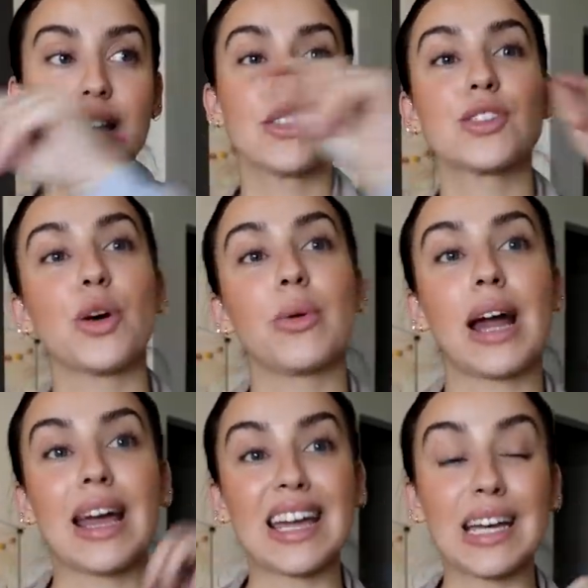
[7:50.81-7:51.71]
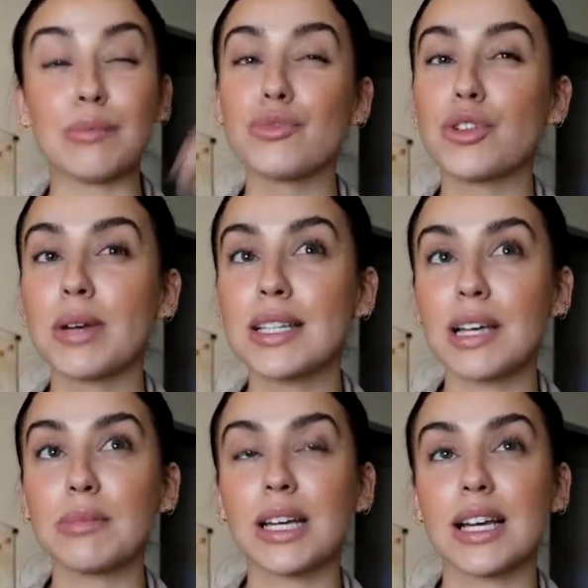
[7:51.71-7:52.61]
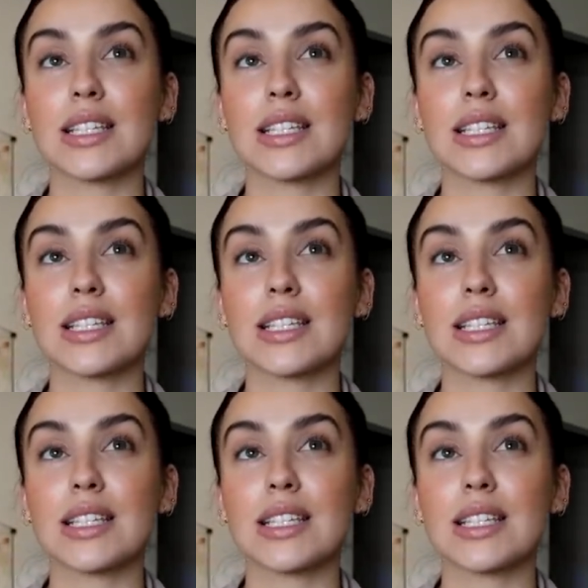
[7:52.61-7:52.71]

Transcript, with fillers: And so when I am doing something,